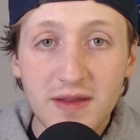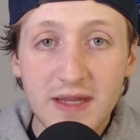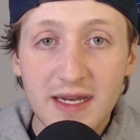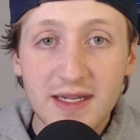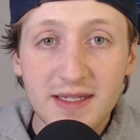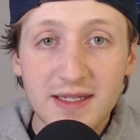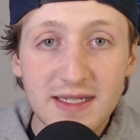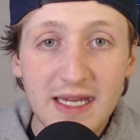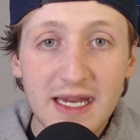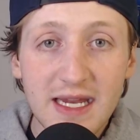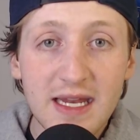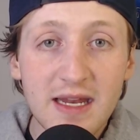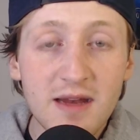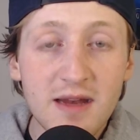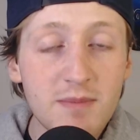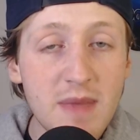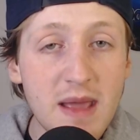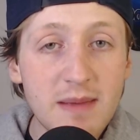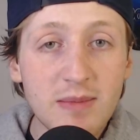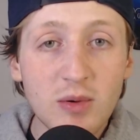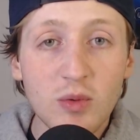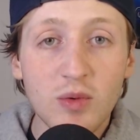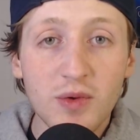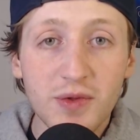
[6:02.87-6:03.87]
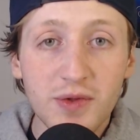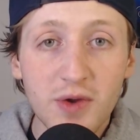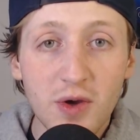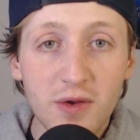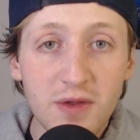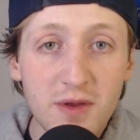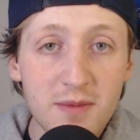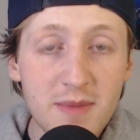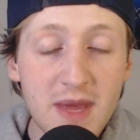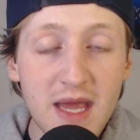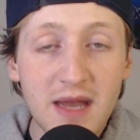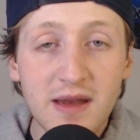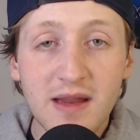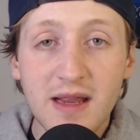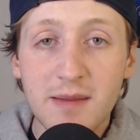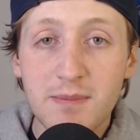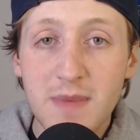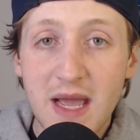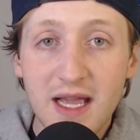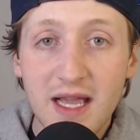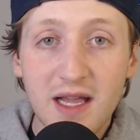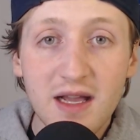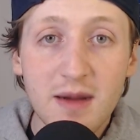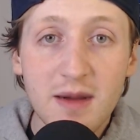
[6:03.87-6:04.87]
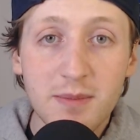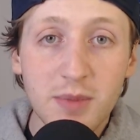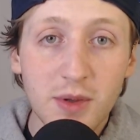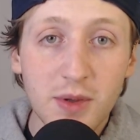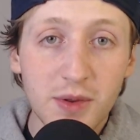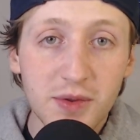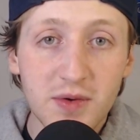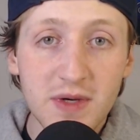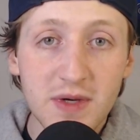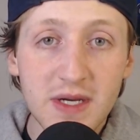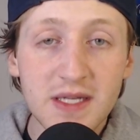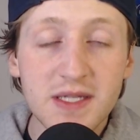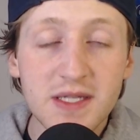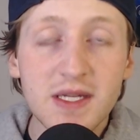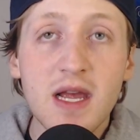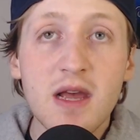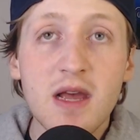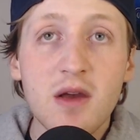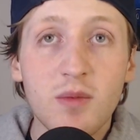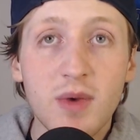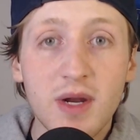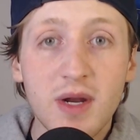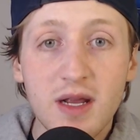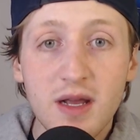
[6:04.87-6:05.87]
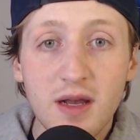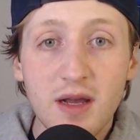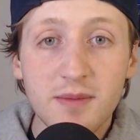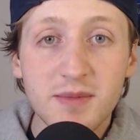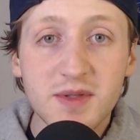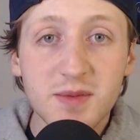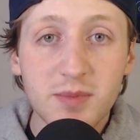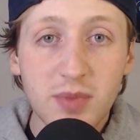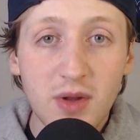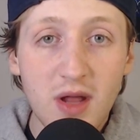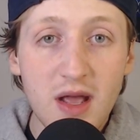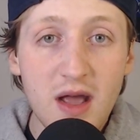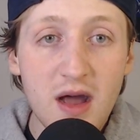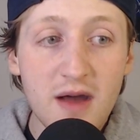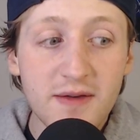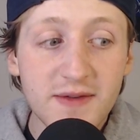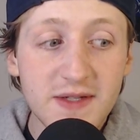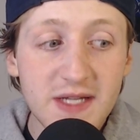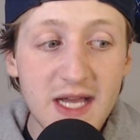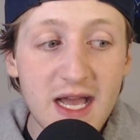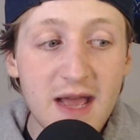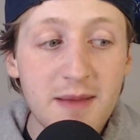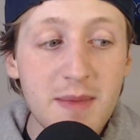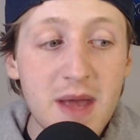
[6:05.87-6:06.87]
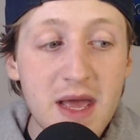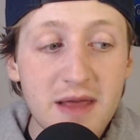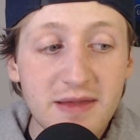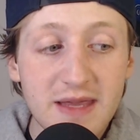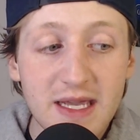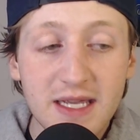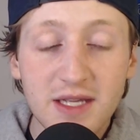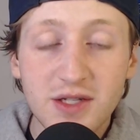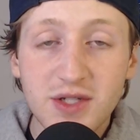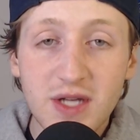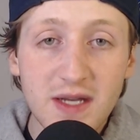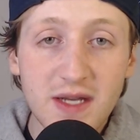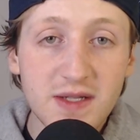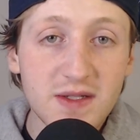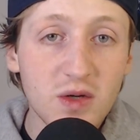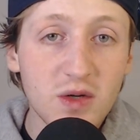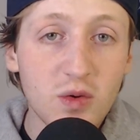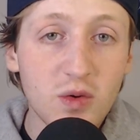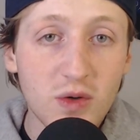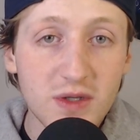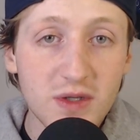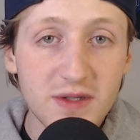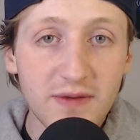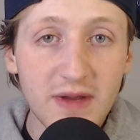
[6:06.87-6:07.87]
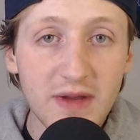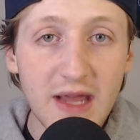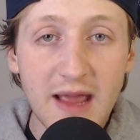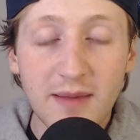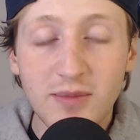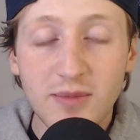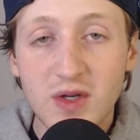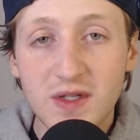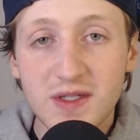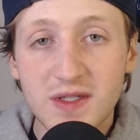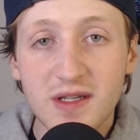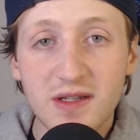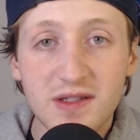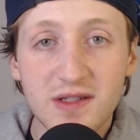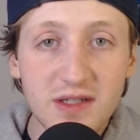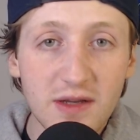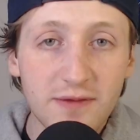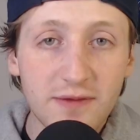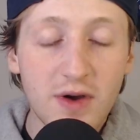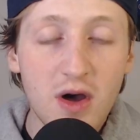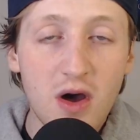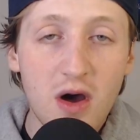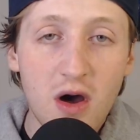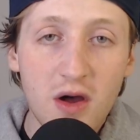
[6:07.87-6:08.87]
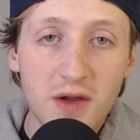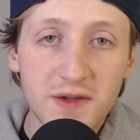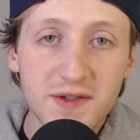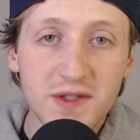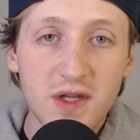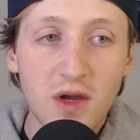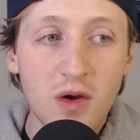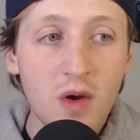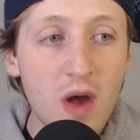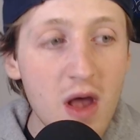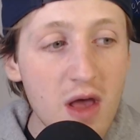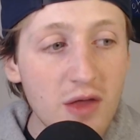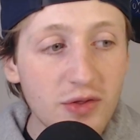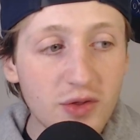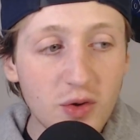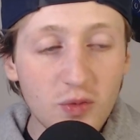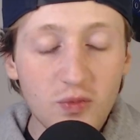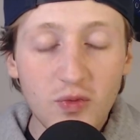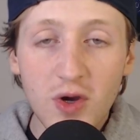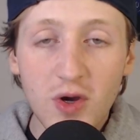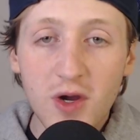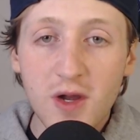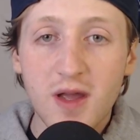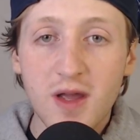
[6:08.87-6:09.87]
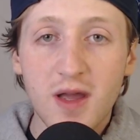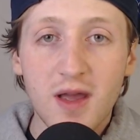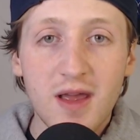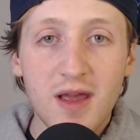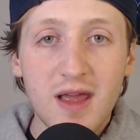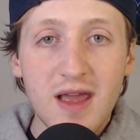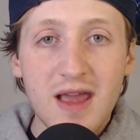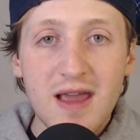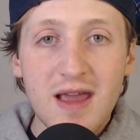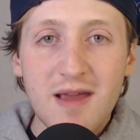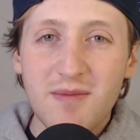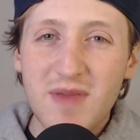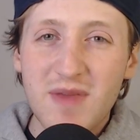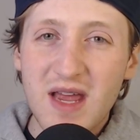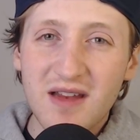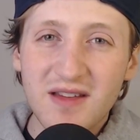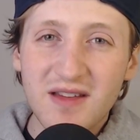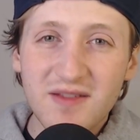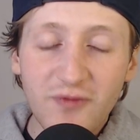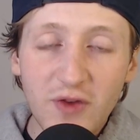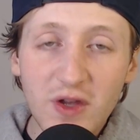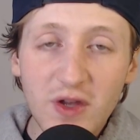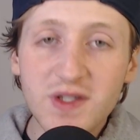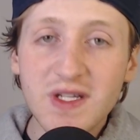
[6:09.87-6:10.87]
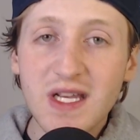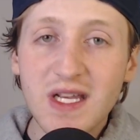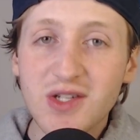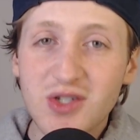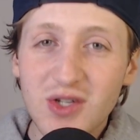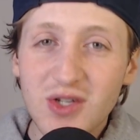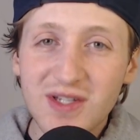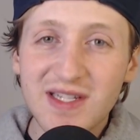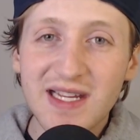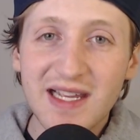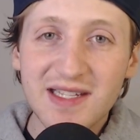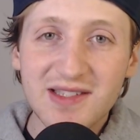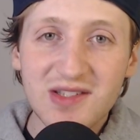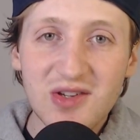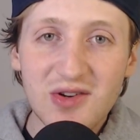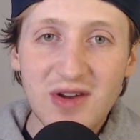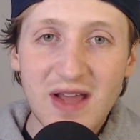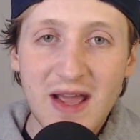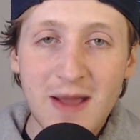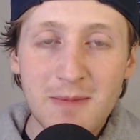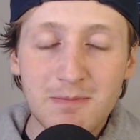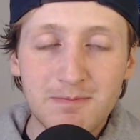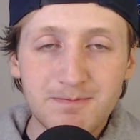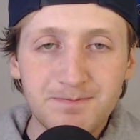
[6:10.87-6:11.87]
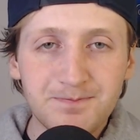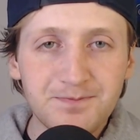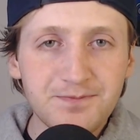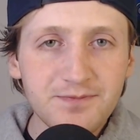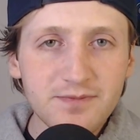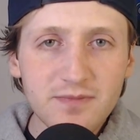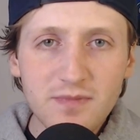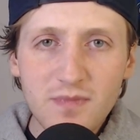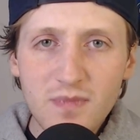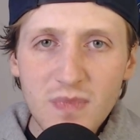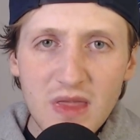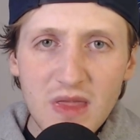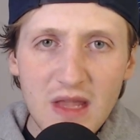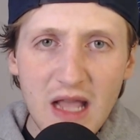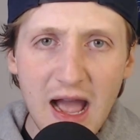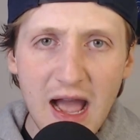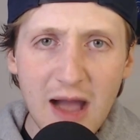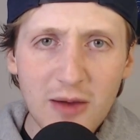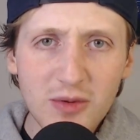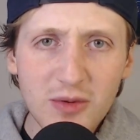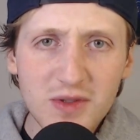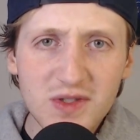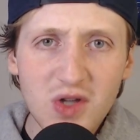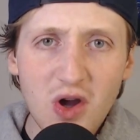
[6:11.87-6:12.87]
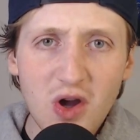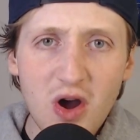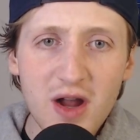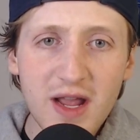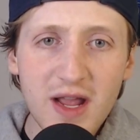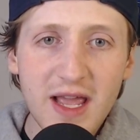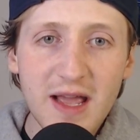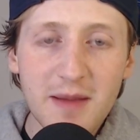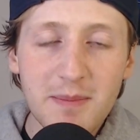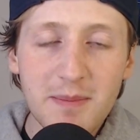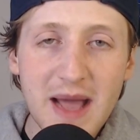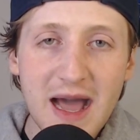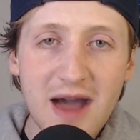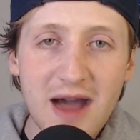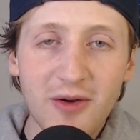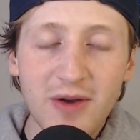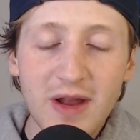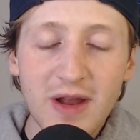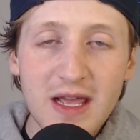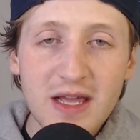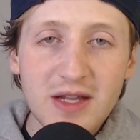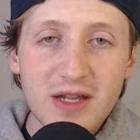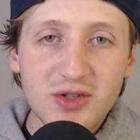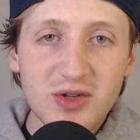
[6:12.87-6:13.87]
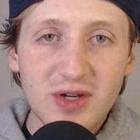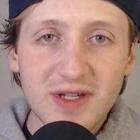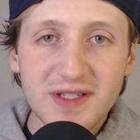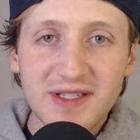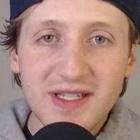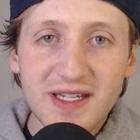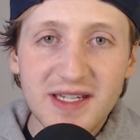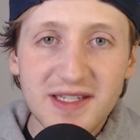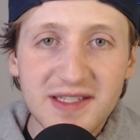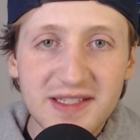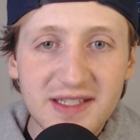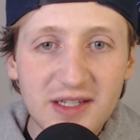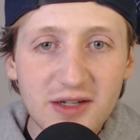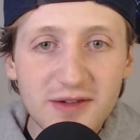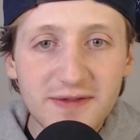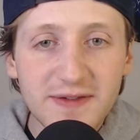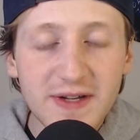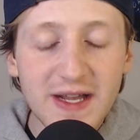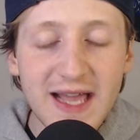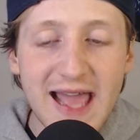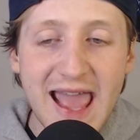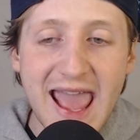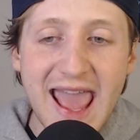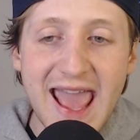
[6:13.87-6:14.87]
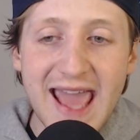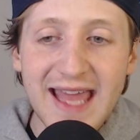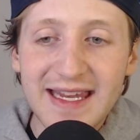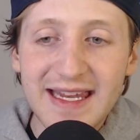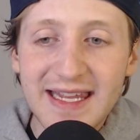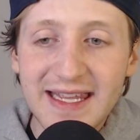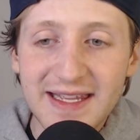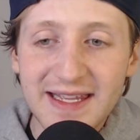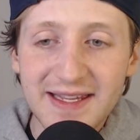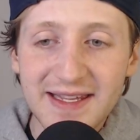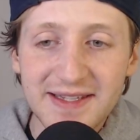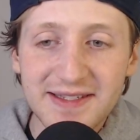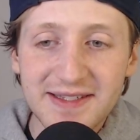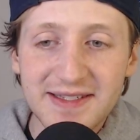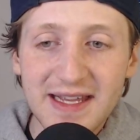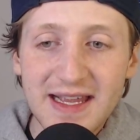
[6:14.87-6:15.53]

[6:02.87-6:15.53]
is needed, maybe we'll throw them in, make a couple threes when it comes playoff time. That could change the course of a game. Tristan da Silva, also the Rook. Man, it feels like just yesterday I was talking about Tristan da Silva and his,